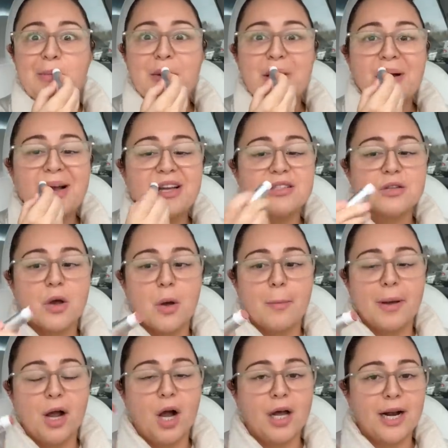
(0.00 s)
you guys, oh
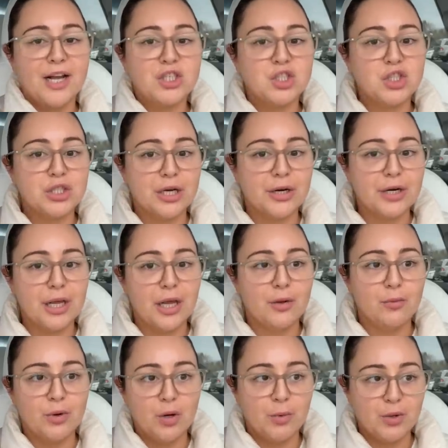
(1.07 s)
my God, I shared a reel